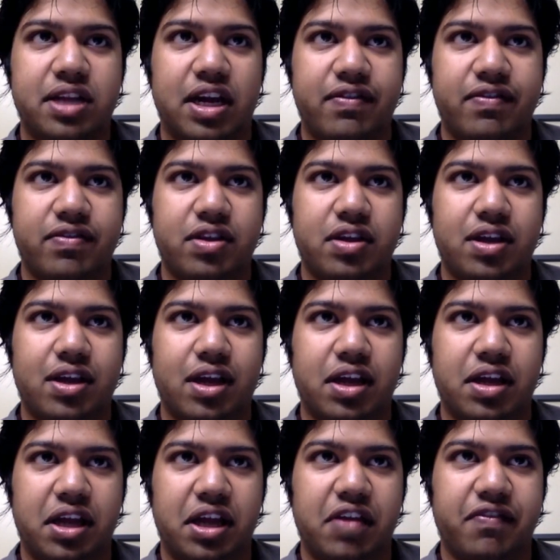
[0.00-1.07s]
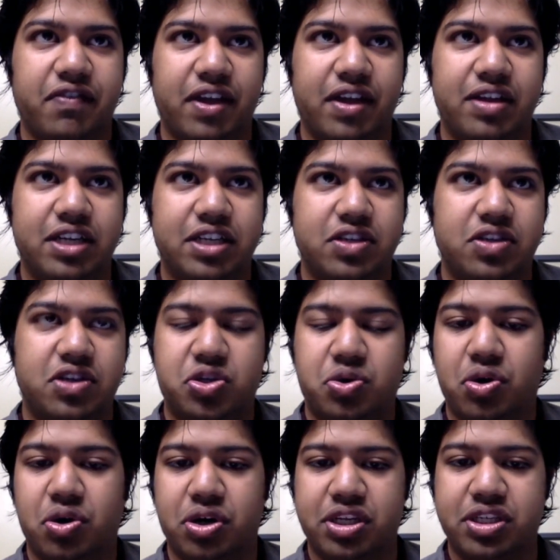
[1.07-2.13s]
definitely if a decentralized
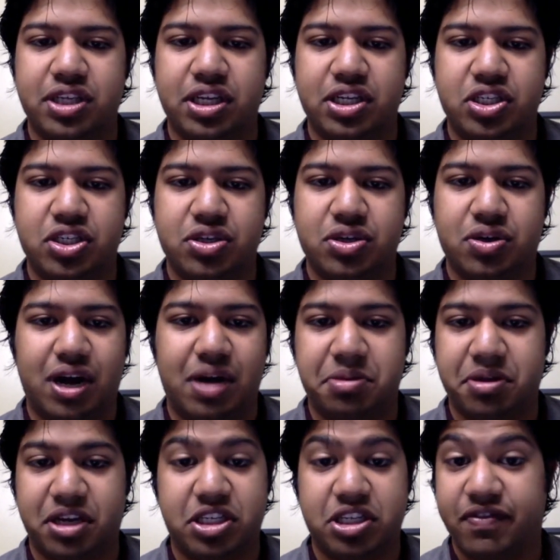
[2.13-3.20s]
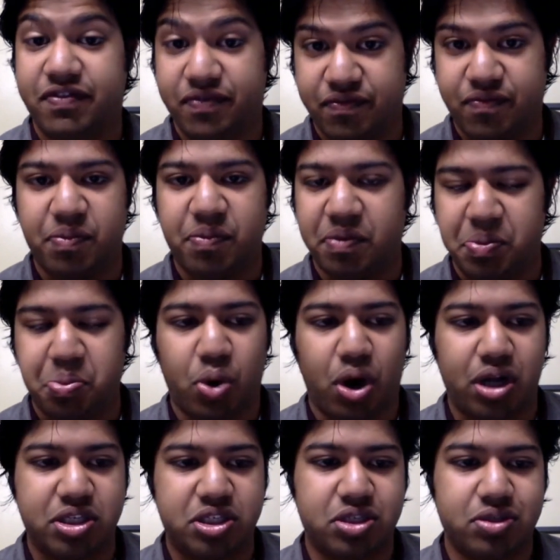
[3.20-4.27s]
organization or application
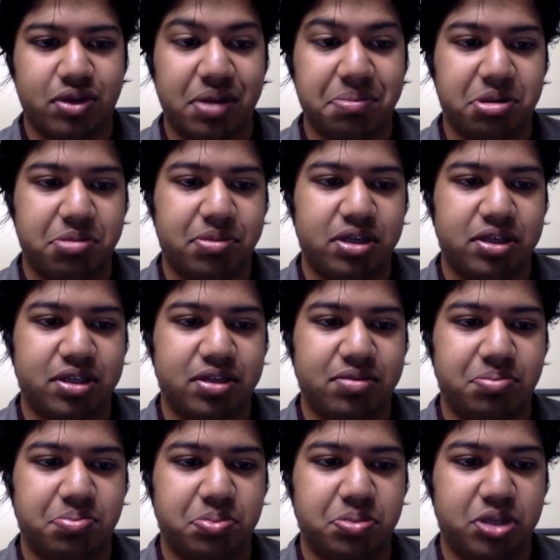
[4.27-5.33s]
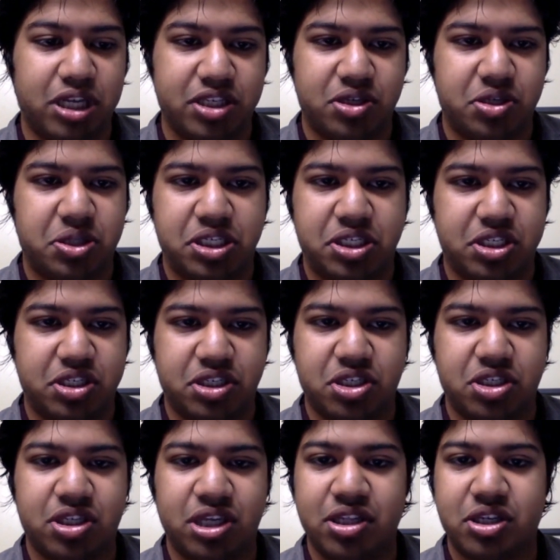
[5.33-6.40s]
wants to implement decentralized
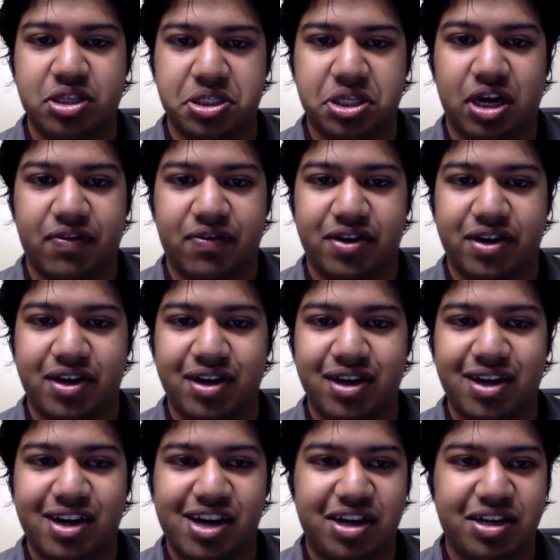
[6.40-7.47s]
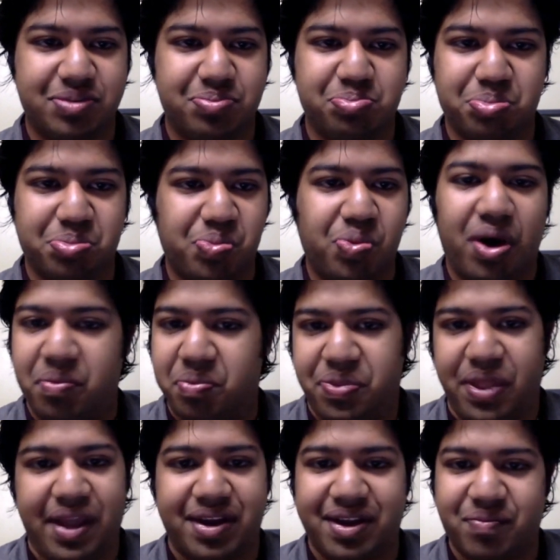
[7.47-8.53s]
decisions in their software, uh,
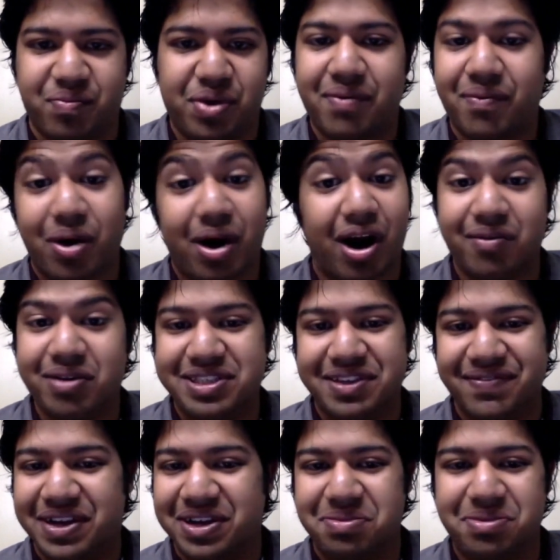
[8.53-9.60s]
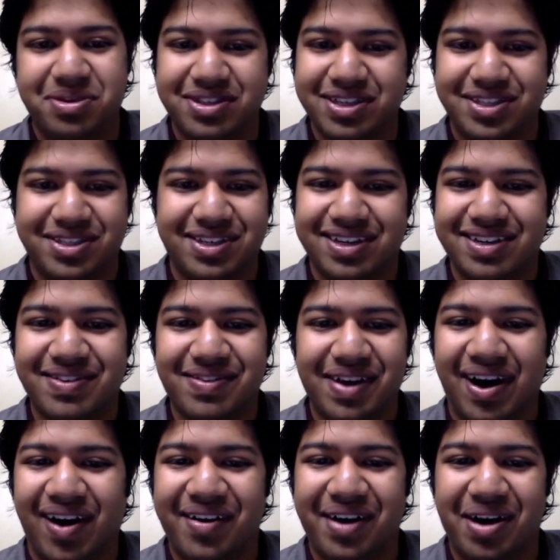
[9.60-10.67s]
they can we're, we're always available just uh,
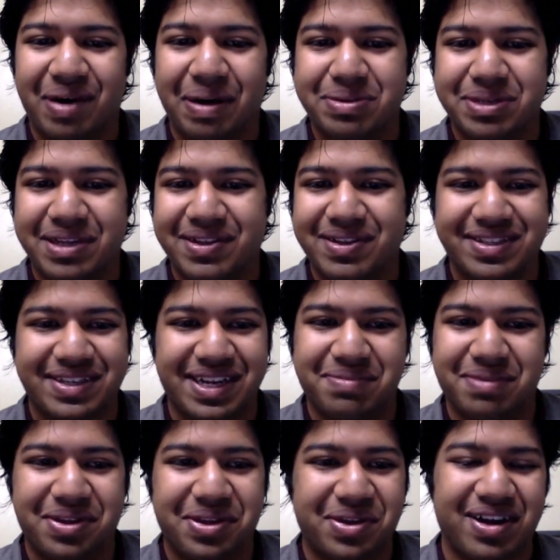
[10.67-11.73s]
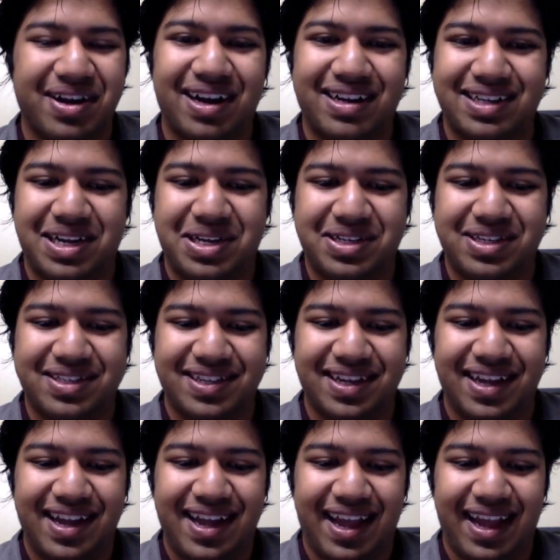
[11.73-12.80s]
on our website there's an email you can contact us
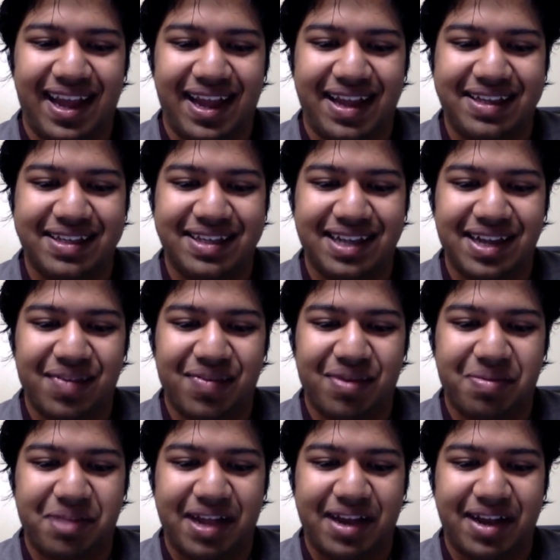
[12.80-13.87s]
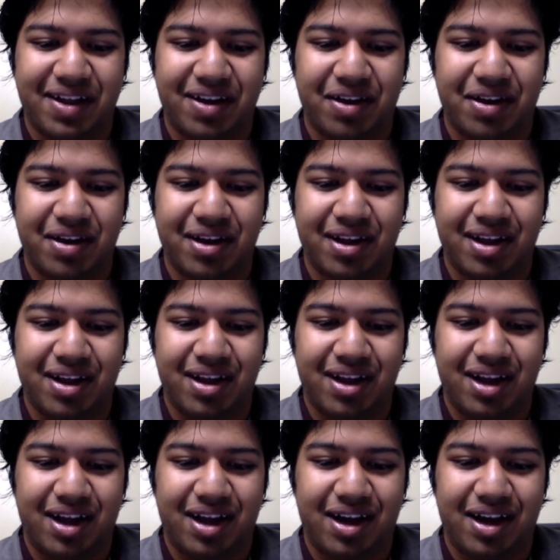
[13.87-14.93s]
and we're planning on
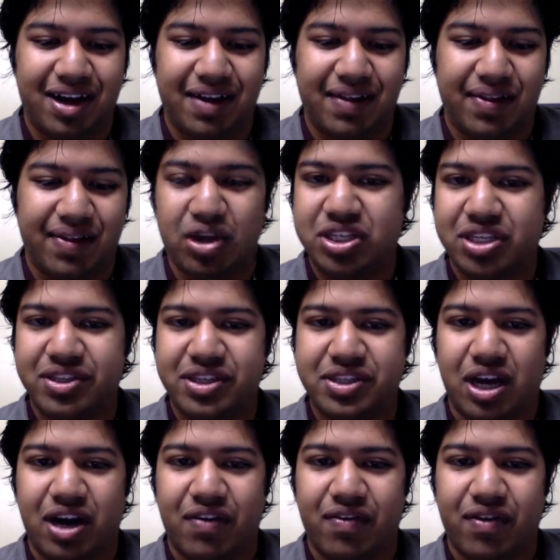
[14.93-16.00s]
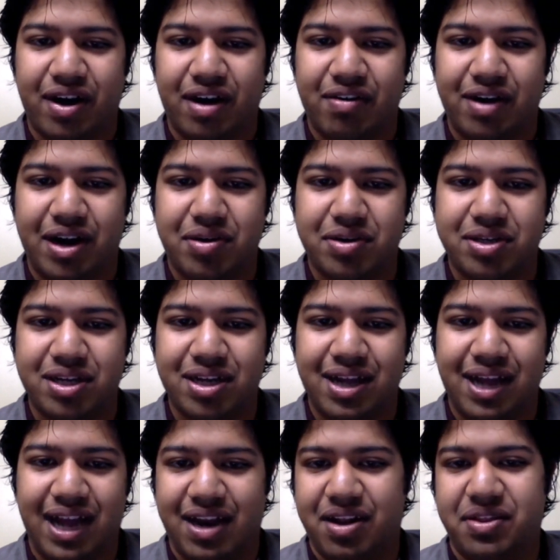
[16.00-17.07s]
uh, launching this software around
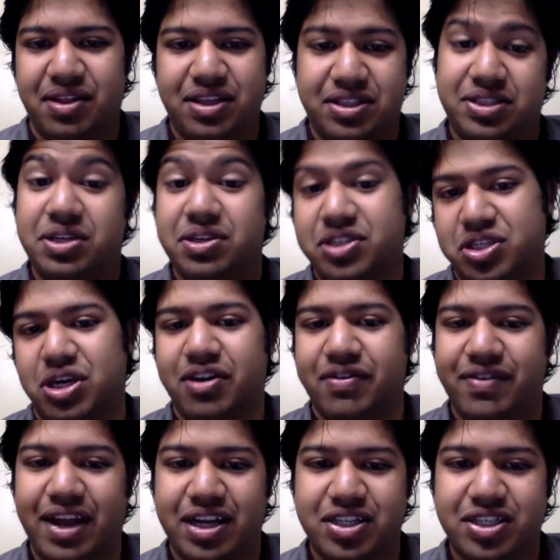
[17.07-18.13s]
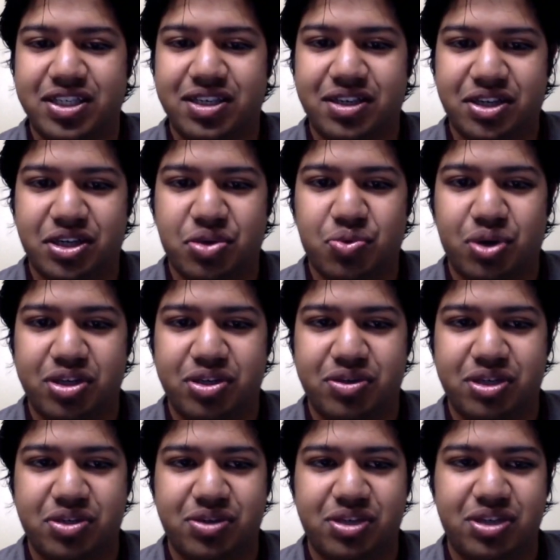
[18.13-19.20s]
end of this year start of next year q1
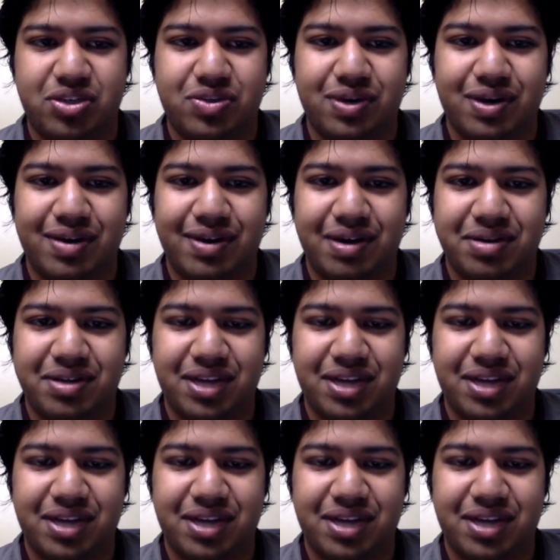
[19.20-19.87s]
2022 around